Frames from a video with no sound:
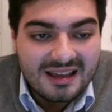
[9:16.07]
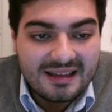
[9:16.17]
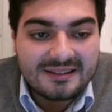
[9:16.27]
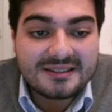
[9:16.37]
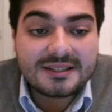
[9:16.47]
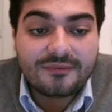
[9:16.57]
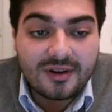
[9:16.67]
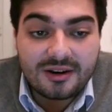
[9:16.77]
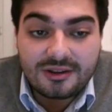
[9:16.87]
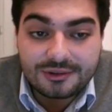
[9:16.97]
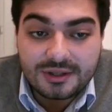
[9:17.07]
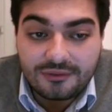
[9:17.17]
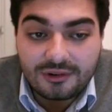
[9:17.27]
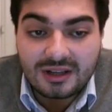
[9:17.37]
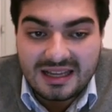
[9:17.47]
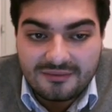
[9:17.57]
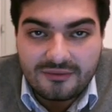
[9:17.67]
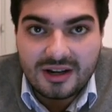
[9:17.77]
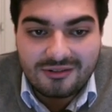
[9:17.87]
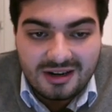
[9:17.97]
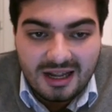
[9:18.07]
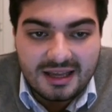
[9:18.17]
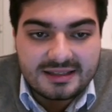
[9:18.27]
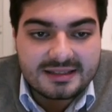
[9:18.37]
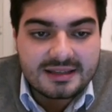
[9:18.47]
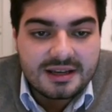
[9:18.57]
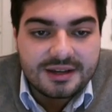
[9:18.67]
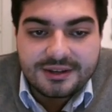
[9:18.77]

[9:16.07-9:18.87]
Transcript: uh, this is very useful and very nice.